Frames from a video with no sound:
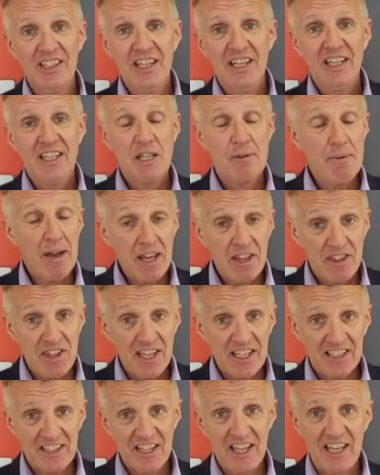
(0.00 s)
You may
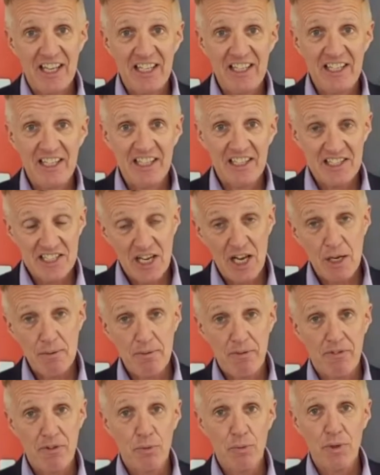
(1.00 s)
think that in the time
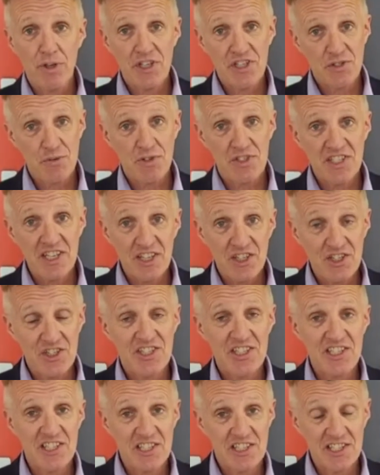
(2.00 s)
of the worst recession
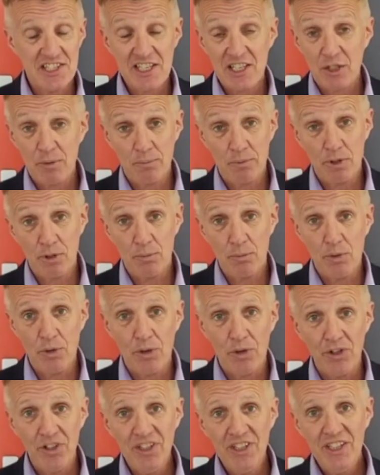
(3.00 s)
since the Second World
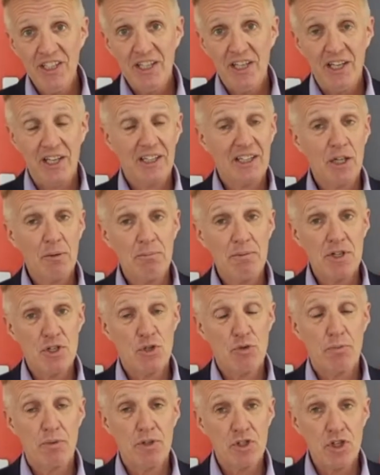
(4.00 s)
War,
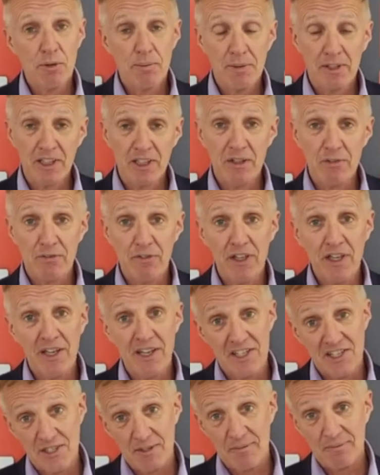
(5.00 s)
companies will be dropping like
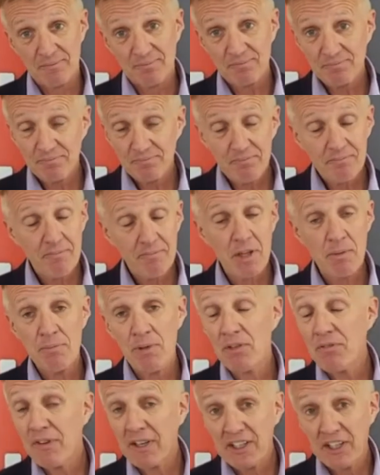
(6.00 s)
flies.
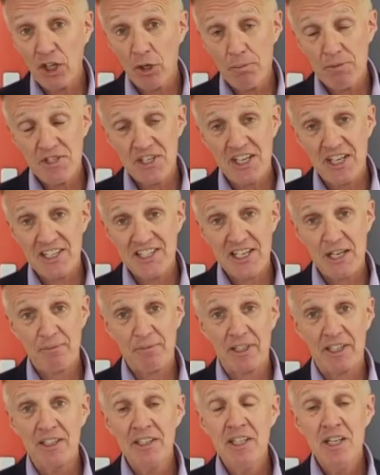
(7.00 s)
But in fact, the opposite is
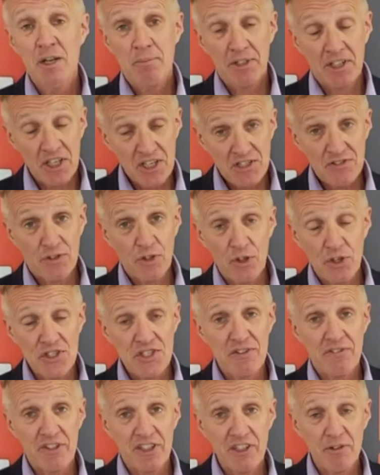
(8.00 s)
happening because, of
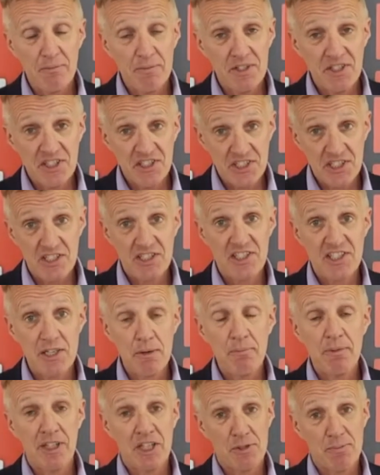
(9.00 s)
course, of the government's
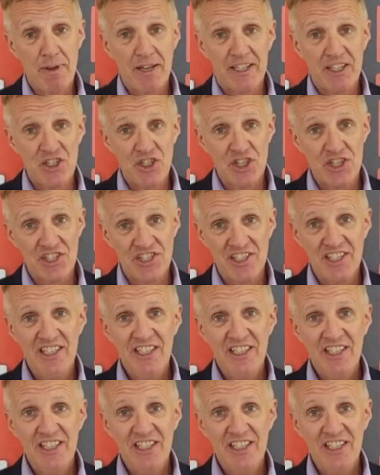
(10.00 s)
stimulus packages.